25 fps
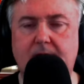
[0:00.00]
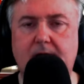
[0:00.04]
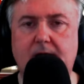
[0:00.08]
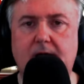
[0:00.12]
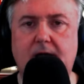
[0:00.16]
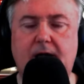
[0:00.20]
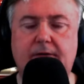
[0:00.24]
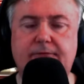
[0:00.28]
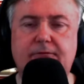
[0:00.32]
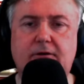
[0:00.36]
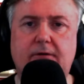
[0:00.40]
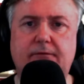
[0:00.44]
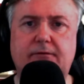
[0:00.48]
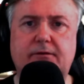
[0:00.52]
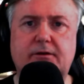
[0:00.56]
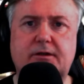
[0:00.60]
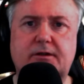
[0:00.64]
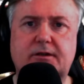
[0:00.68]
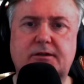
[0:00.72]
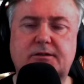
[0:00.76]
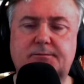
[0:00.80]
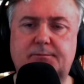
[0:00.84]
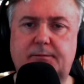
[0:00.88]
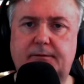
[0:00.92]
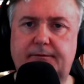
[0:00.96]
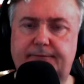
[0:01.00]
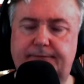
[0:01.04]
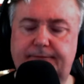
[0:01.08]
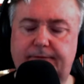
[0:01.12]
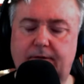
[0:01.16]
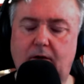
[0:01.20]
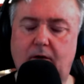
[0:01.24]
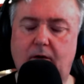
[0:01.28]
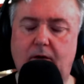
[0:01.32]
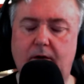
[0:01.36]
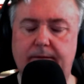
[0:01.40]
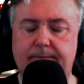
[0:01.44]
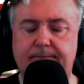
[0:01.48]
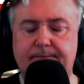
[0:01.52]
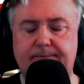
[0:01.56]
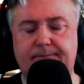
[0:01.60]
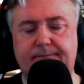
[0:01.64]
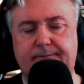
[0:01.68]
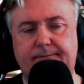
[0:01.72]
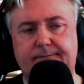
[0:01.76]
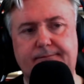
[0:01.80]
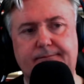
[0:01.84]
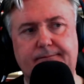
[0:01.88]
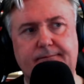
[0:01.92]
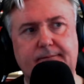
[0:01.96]
I've covered this before
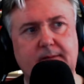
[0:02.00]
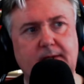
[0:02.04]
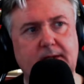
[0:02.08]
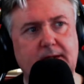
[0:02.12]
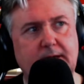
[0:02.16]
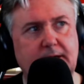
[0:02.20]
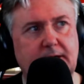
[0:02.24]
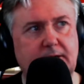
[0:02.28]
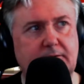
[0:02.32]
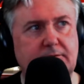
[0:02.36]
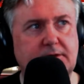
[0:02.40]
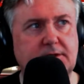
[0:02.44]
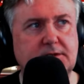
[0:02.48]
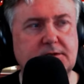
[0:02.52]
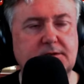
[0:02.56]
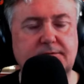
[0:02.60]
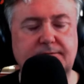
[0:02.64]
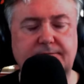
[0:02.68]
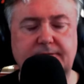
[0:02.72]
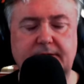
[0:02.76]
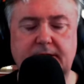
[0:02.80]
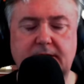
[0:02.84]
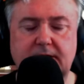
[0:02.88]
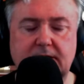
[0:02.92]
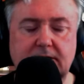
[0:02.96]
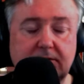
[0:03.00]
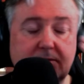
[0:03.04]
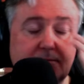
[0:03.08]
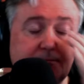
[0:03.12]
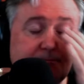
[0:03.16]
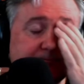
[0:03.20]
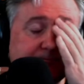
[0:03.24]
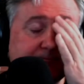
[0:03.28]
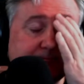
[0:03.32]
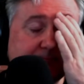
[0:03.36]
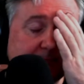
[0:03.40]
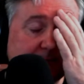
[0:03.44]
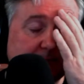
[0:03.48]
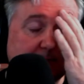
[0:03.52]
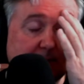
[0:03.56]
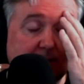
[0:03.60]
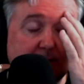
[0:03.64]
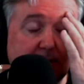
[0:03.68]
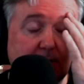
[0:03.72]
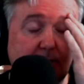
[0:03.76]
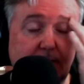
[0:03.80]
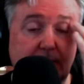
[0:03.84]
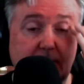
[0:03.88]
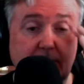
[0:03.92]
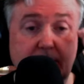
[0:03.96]
in a recent video, a
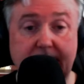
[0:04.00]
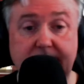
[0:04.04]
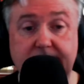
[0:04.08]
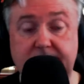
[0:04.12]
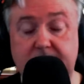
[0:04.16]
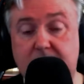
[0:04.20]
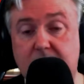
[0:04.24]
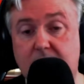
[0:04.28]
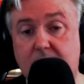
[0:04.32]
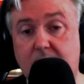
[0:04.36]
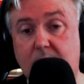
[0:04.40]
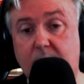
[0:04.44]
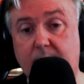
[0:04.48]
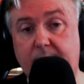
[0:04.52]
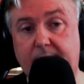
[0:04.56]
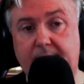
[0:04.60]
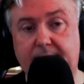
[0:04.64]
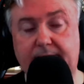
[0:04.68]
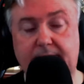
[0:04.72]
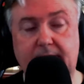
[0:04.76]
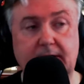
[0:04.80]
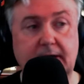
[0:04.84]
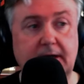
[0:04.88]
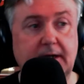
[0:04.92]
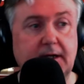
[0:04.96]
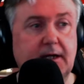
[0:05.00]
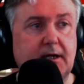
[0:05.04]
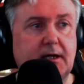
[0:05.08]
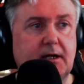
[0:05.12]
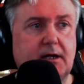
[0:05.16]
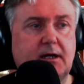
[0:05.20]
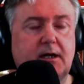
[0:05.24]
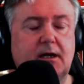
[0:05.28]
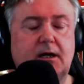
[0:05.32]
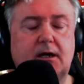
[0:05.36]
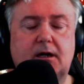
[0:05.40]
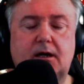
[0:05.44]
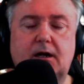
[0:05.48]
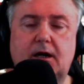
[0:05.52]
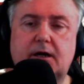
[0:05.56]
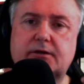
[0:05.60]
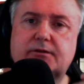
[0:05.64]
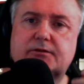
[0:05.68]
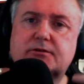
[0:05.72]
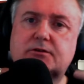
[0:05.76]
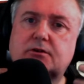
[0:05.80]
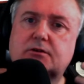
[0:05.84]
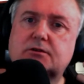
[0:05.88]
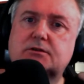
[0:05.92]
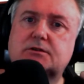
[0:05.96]
couple of weeks ago or whatever. I
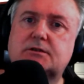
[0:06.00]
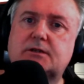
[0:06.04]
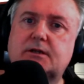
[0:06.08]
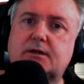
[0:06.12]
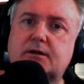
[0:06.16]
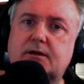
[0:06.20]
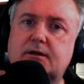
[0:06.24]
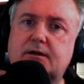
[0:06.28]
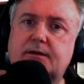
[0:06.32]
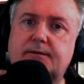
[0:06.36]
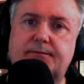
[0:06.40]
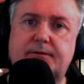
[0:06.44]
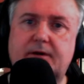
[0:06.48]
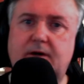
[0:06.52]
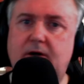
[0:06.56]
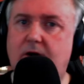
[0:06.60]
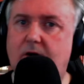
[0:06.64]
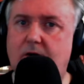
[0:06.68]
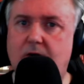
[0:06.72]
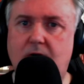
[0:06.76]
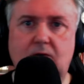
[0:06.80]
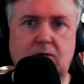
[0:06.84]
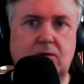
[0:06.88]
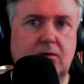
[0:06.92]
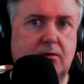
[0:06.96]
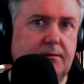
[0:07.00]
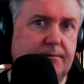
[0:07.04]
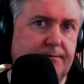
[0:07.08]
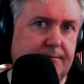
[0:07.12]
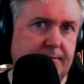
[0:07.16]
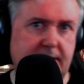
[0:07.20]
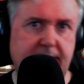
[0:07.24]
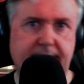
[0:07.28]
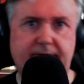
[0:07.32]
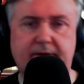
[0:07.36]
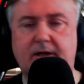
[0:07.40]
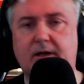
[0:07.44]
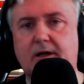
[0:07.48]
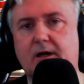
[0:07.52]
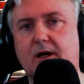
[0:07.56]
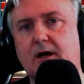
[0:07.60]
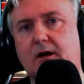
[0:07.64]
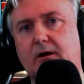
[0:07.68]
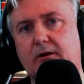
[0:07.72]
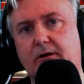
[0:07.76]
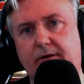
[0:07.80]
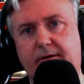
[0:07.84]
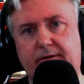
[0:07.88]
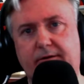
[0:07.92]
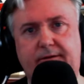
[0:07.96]
discussed the whole living
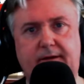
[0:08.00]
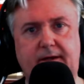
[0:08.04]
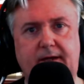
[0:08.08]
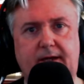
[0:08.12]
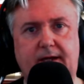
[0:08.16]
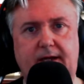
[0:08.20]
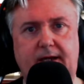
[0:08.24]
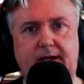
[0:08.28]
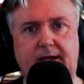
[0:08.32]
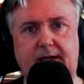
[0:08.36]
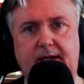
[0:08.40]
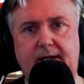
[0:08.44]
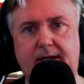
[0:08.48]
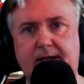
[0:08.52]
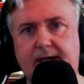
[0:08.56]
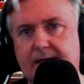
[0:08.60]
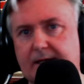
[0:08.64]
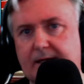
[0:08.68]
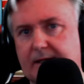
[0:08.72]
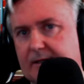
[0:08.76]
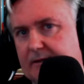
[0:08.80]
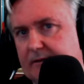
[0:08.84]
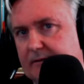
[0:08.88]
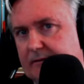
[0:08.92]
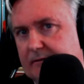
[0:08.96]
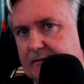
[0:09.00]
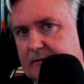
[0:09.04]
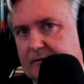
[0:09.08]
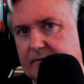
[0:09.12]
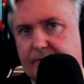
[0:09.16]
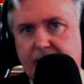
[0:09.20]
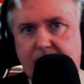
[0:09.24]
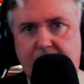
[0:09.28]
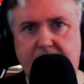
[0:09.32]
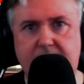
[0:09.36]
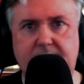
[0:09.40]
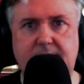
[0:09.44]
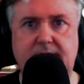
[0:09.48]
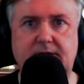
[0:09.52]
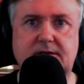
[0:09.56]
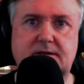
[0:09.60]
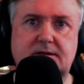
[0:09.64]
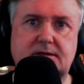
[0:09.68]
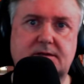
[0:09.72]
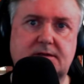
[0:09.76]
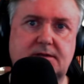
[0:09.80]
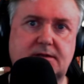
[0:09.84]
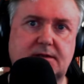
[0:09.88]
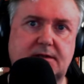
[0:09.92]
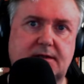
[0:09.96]
longer thing and the
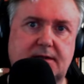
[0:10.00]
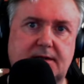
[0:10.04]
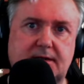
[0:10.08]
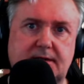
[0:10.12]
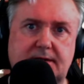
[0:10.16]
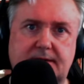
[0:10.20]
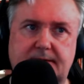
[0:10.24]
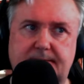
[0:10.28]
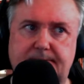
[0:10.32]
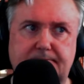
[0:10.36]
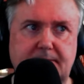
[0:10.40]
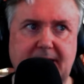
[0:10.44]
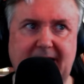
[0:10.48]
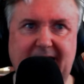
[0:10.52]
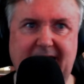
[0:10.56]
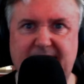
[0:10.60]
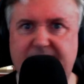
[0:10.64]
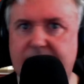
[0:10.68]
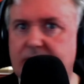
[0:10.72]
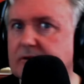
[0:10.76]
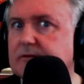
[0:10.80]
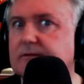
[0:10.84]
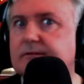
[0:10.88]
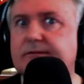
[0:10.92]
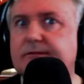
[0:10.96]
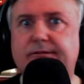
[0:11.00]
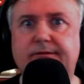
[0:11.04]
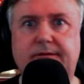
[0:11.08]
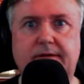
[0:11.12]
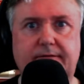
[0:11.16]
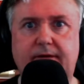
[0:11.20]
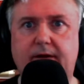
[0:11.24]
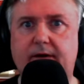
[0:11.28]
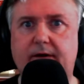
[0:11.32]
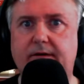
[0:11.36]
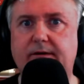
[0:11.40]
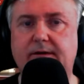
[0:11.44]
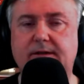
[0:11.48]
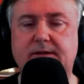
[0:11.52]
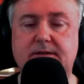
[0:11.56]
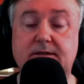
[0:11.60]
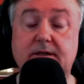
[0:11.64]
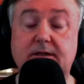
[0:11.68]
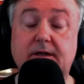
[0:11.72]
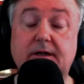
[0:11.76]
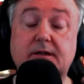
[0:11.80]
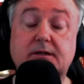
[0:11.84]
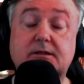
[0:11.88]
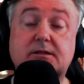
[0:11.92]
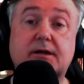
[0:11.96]
various methods, the various
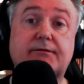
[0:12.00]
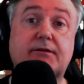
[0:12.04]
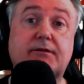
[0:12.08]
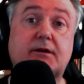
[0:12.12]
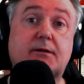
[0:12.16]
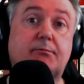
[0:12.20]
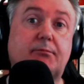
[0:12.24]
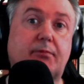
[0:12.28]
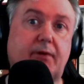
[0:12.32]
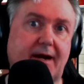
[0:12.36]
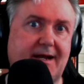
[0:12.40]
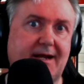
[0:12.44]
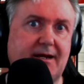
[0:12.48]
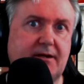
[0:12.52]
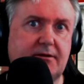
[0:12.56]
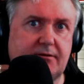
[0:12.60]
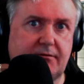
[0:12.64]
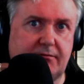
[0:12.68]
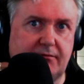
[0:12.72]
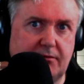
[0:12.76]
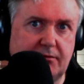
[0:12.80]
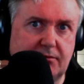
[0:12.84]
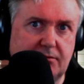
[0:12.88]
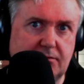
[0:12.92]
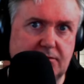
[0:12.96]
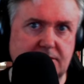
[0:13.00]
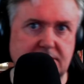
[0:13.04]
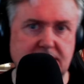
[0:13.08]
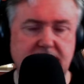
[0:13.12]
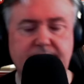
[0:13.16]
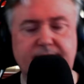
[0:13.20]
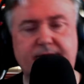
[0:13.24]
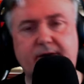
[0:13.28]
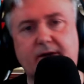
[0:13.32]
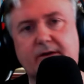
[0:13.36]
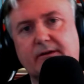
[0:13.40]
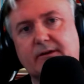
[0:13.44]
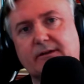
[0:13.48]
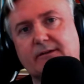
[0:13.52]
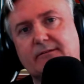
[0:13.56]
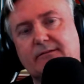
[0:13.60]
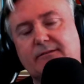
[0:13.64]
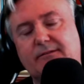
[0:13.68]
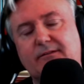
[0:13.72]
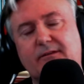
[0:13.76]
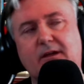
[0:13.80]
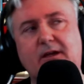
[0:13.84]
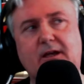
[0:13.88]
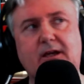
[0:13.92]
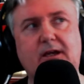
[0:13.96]
scientific breakthroughs, the various
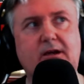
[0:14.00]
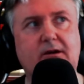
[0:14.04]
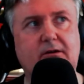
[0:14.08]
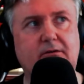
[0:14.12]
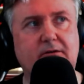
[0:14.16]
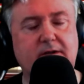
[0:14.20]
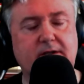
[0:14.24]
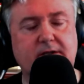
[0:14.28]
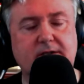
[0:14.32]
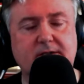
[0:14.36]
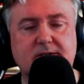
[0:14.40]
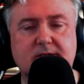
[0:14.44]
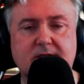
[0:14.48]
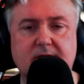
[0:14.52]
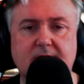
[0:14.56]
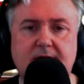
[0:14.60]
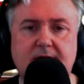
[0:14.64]
theories